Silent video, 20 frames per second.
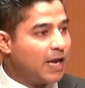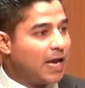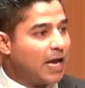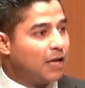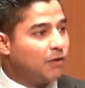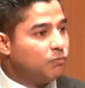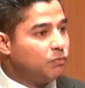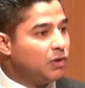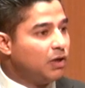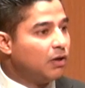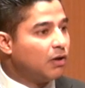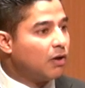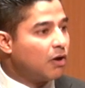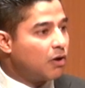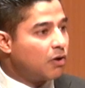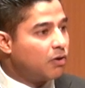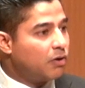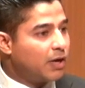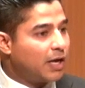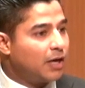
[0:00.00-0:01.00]
And we
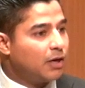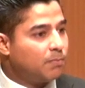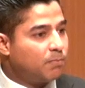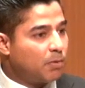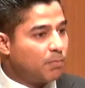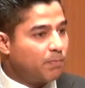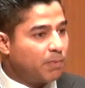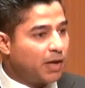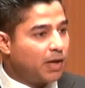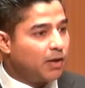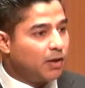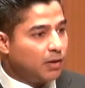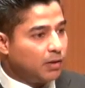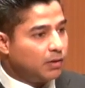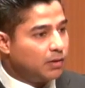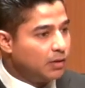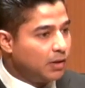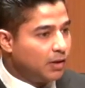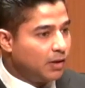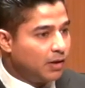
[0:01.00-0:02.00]
learned how to
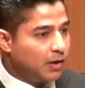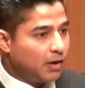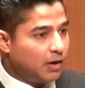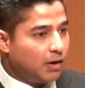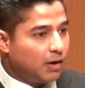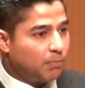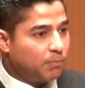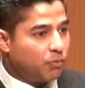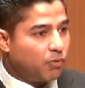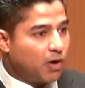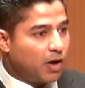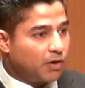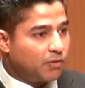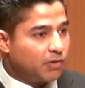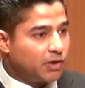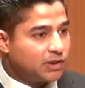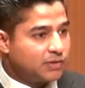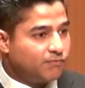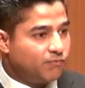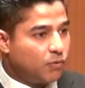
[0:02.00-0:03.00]
propel our
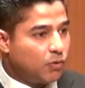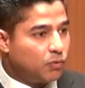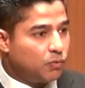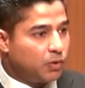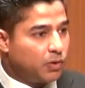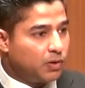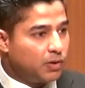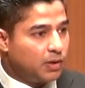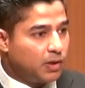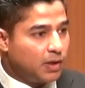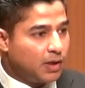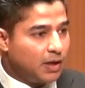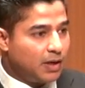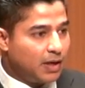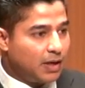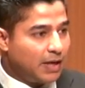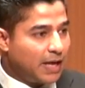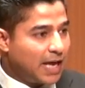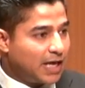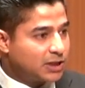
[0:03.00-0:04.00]
progress forward
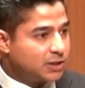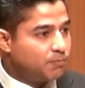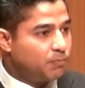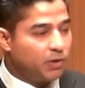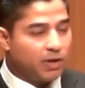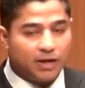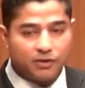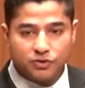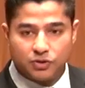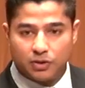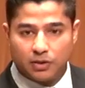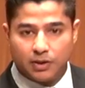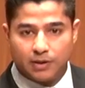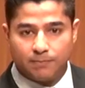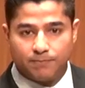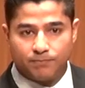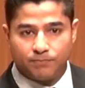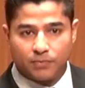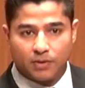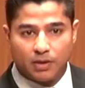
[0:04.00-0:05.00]

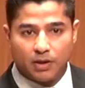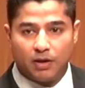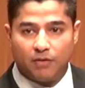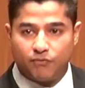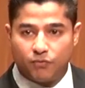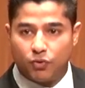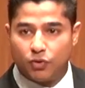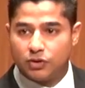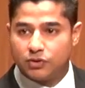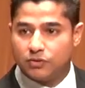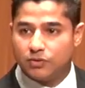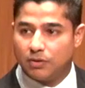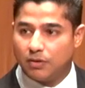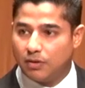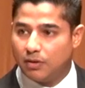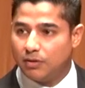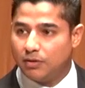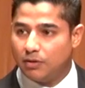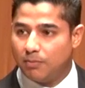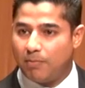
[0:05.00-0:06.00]
exponentially. Of course,
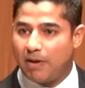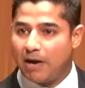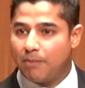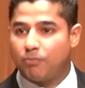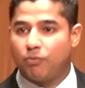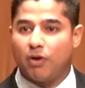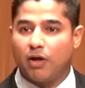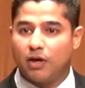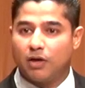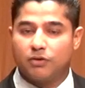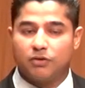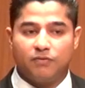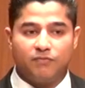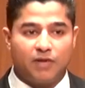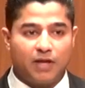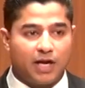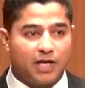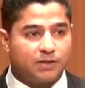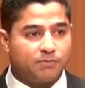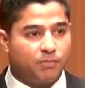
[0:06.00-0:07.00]
the byproduct of
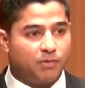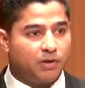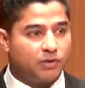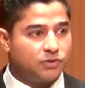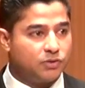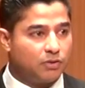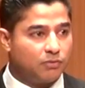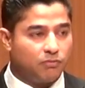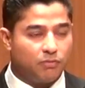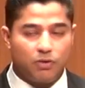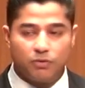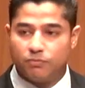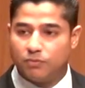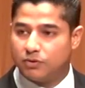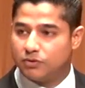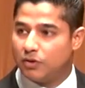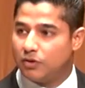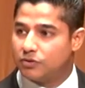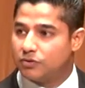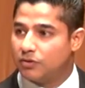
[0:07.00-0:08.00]
that exponential growth
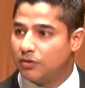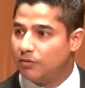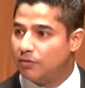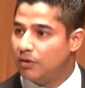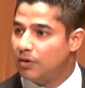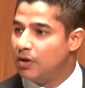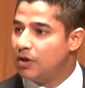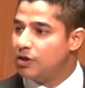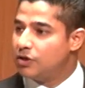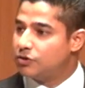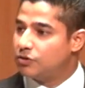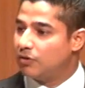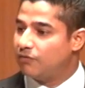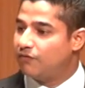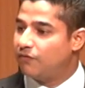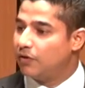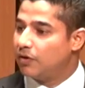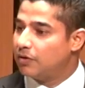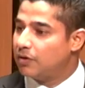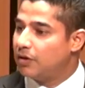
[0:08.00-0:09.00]
was also
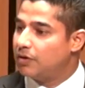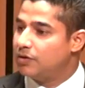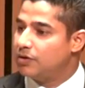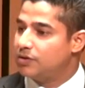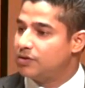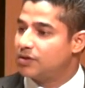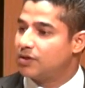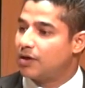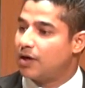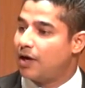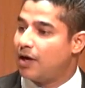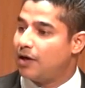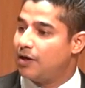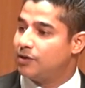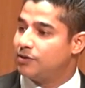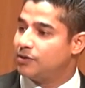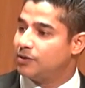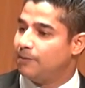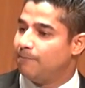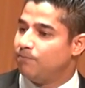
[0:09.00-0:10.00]
soot-filled London
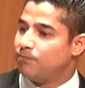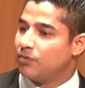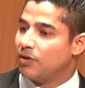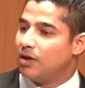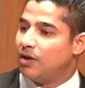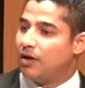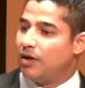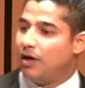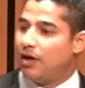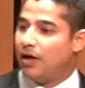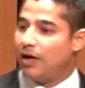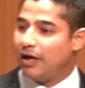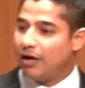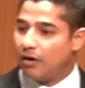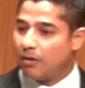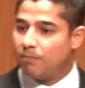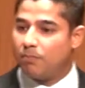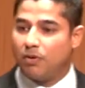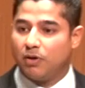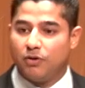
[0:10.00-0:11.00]
skies,
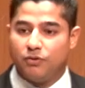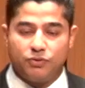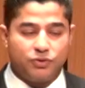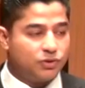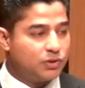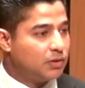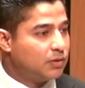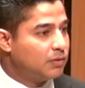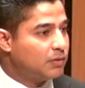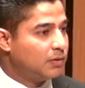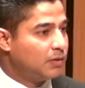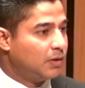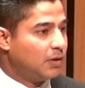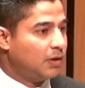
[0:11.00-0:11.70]
air pollution,